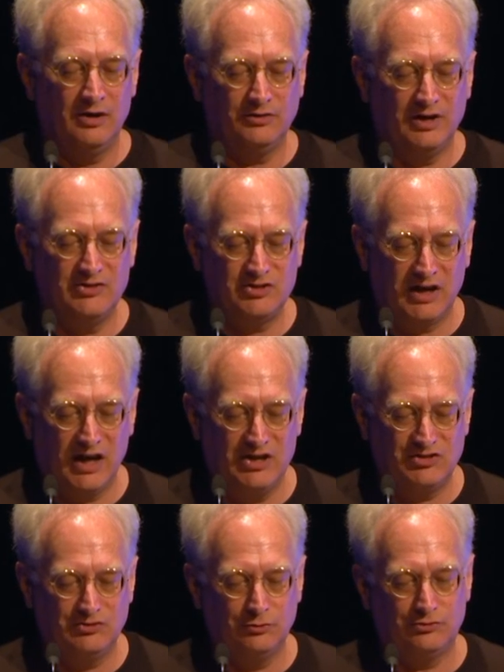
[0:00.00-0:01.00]
on
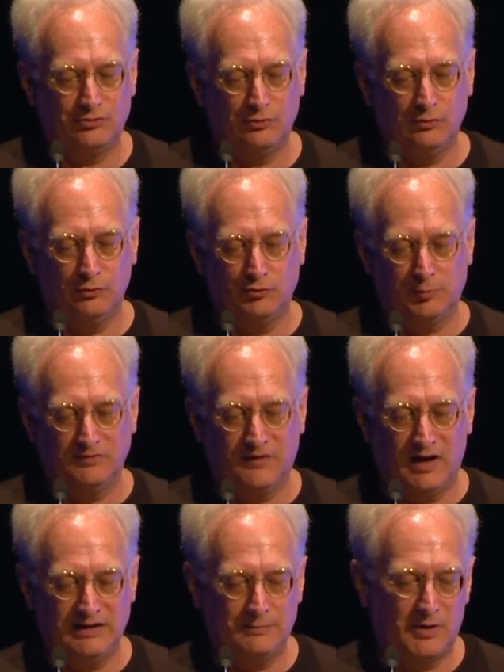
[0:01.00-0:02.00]
educational tools
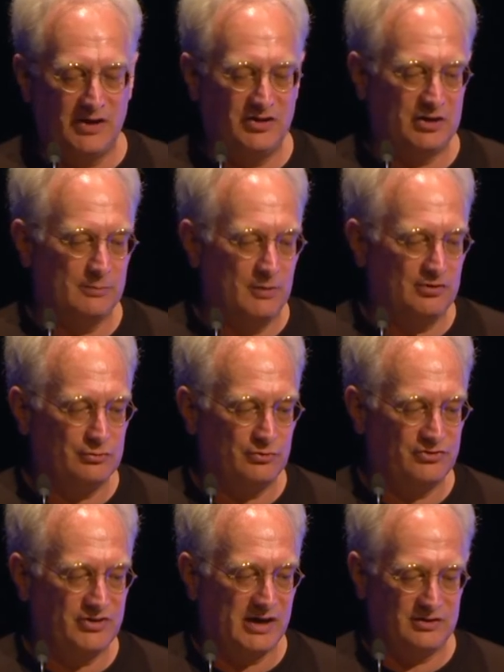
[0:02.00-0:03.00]
provided by the commercial
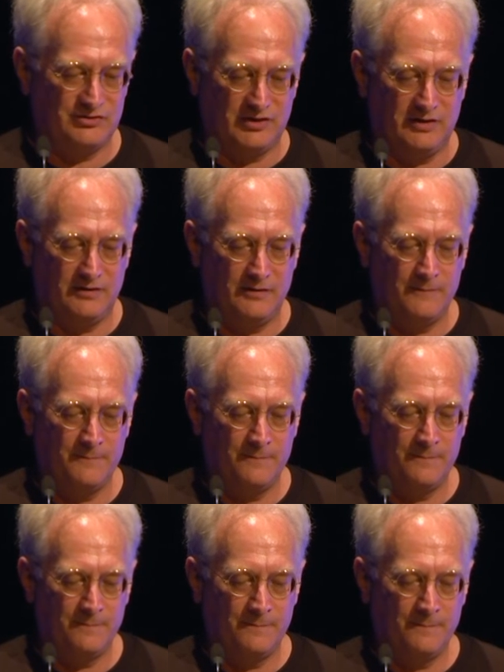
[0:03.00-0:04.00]
sector,
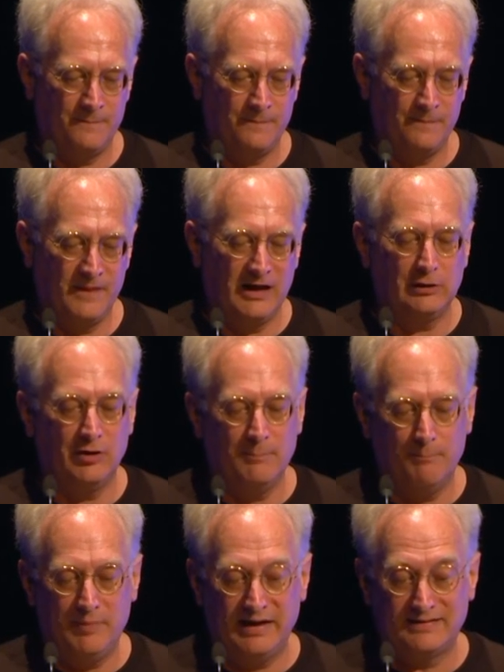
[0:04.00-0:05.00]

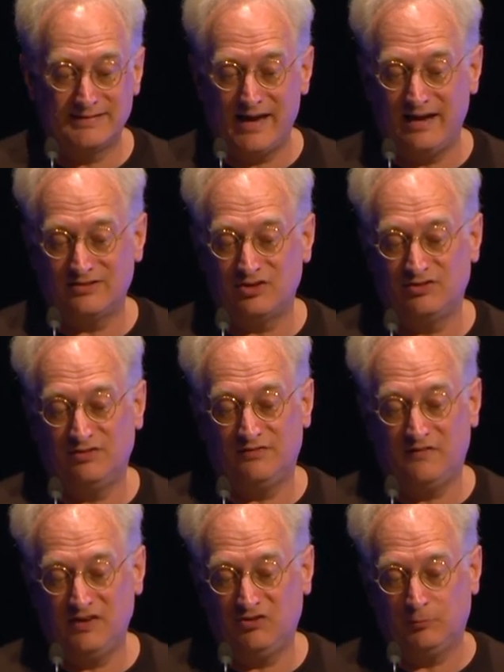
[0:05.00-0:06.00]
including big tech such as
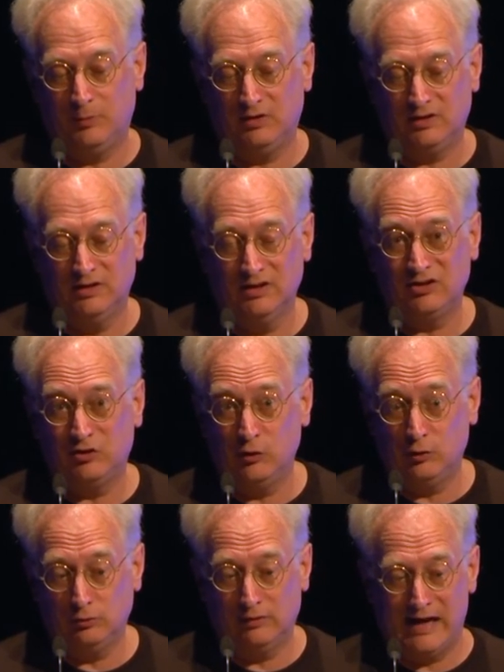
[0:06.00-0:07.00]
Facebook,
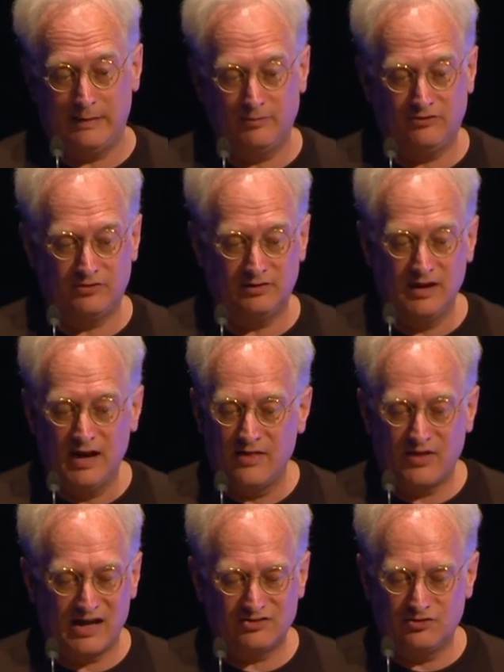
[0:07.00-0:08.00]
Google, Amazon.
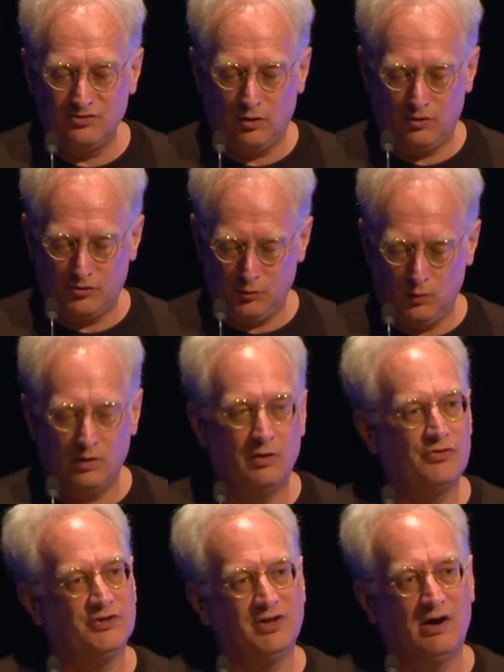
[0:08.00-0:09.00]
That's not the
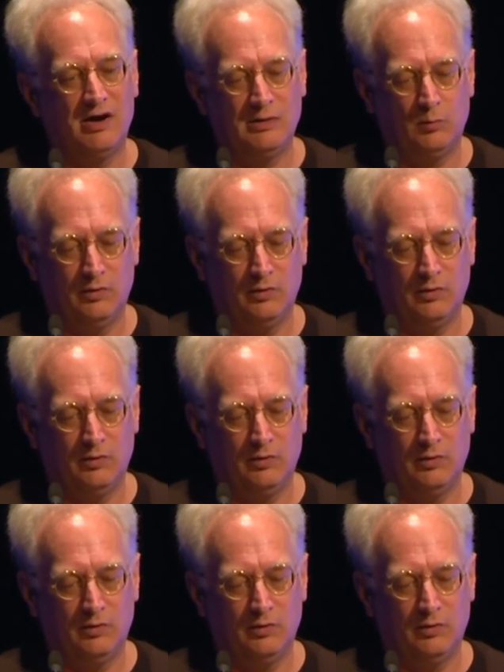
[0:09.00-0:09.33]
world that I